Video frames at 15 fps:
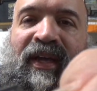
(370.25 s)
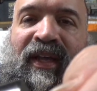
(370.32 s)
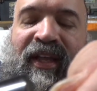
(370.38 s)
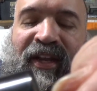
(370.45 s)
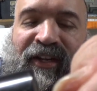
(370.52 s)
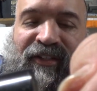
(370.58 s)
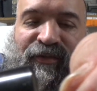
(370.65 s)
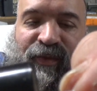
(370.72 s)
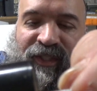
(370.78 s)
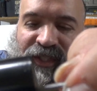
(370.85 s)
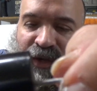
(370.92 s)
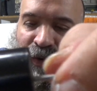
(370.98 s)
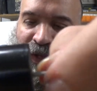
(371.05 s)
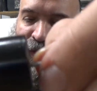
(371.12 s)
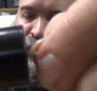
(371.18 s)
here's what's
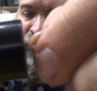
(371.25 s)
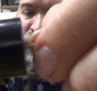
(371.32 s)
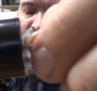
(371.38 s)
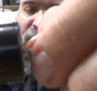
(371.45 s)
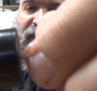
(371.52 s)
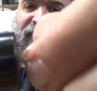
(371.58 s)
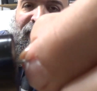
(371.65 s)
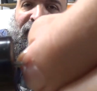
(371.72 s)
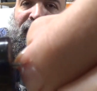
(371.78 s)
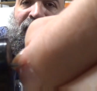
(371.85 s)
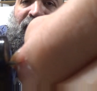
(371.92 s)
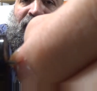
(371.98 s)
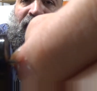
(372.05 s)
going on with it.